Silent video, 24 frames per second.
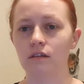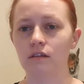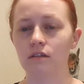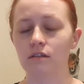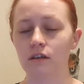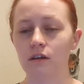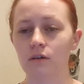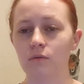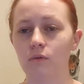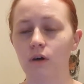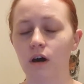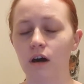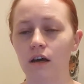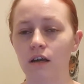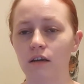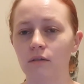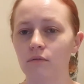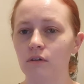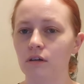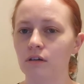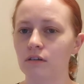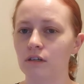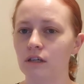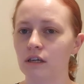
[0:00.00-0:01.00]
So
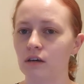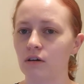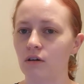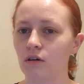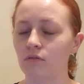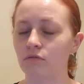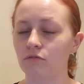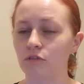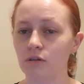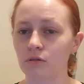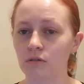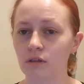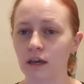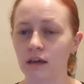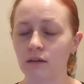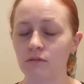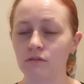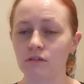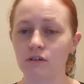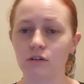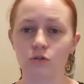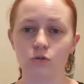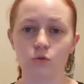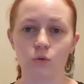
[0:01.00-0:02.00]
I'm going to kick off
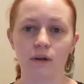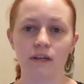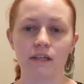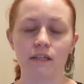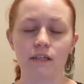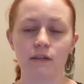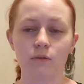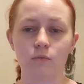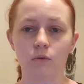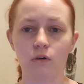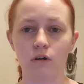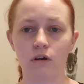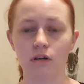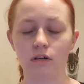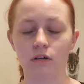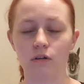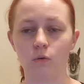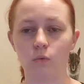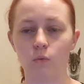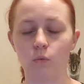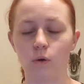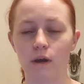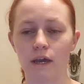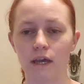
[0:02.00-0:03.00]
2021
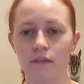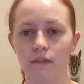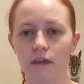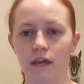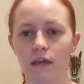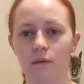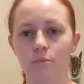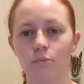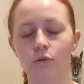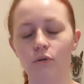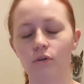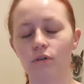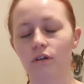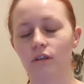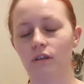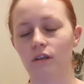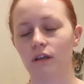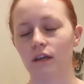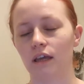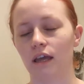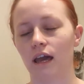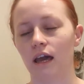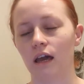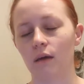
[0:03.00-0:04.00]
with a book that
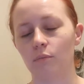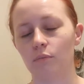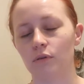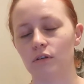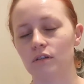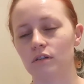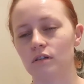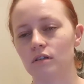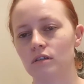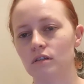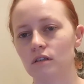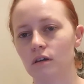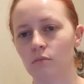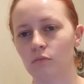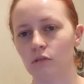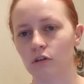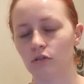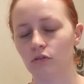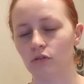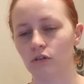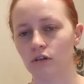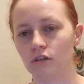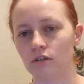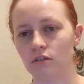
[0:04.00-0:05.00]
I happened to stumble
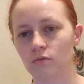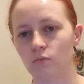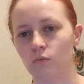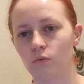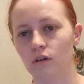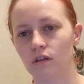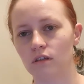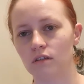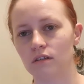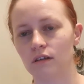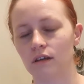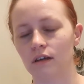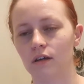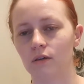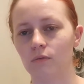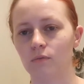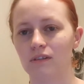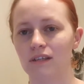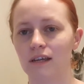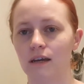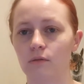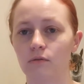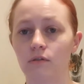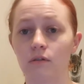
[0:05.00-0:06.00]
across whilst I
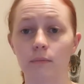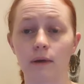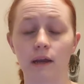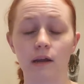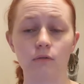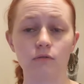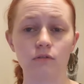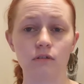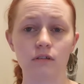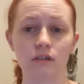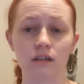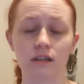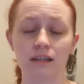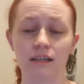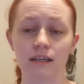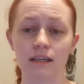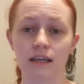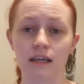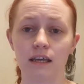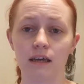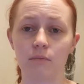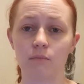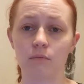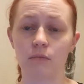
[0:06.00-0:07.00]
was out and about
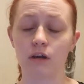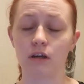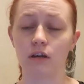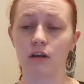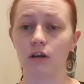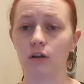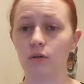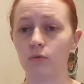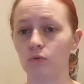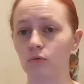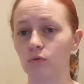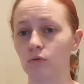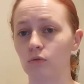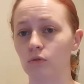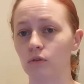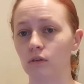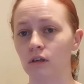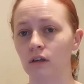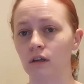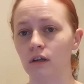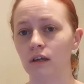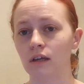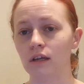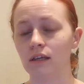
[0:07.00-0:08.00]
near my
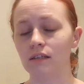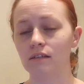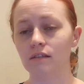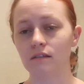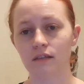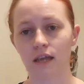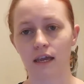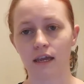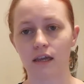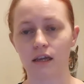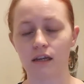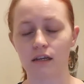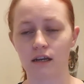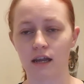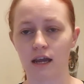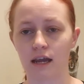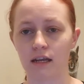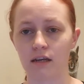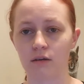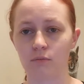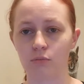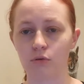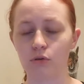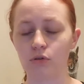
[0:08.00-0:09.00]
local
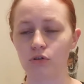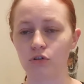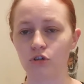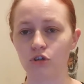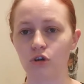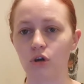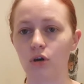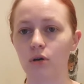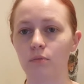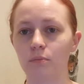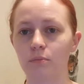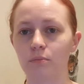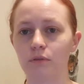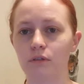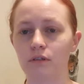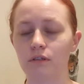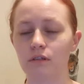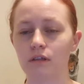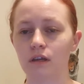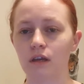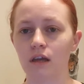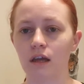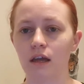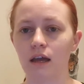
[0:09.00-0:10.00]
second-hand
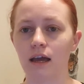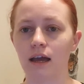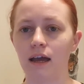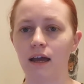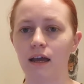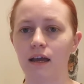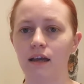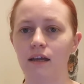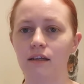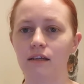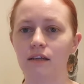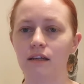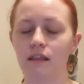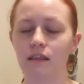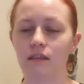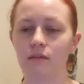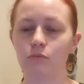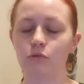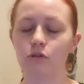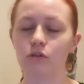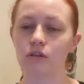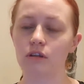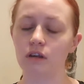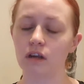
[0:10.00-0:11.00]
bookshops. And the
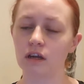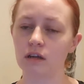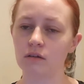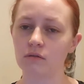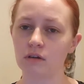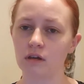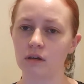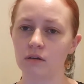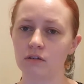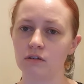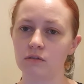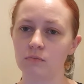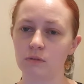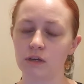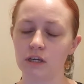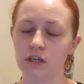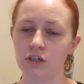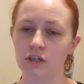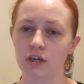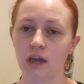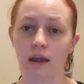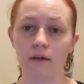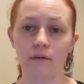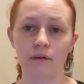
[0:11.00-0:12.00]
book that I'm going to be
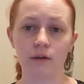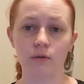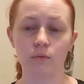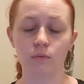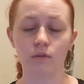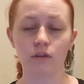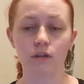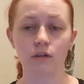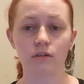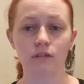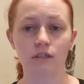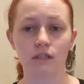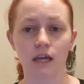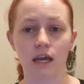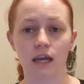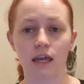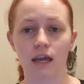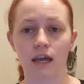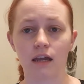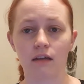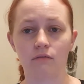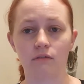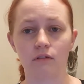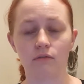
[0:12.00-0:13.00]
sharing with you
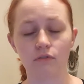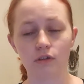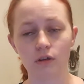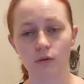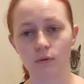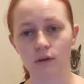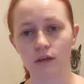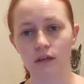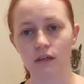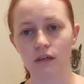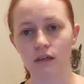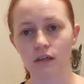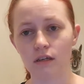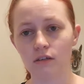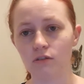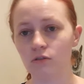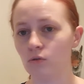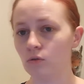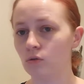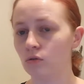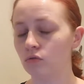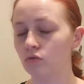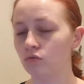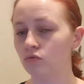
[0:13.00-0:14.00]
today and reviewing is
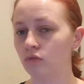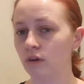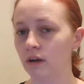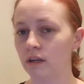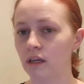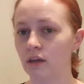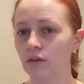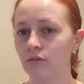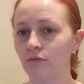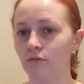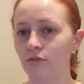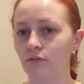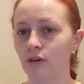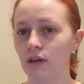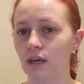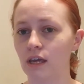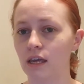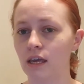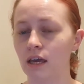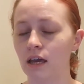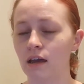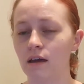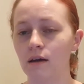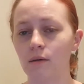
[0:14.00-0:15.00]
called Running
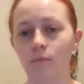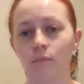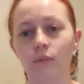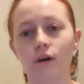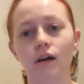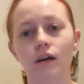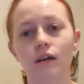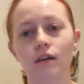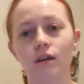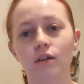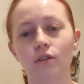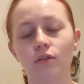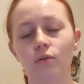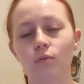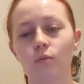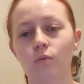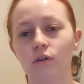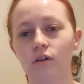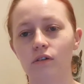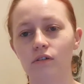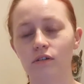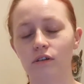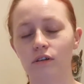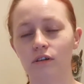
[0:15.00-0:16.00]
Free by the
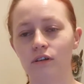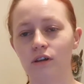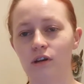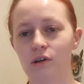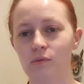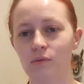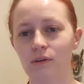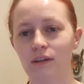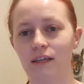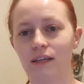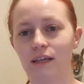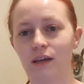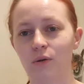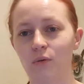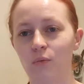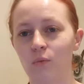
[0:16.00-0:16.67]
one and only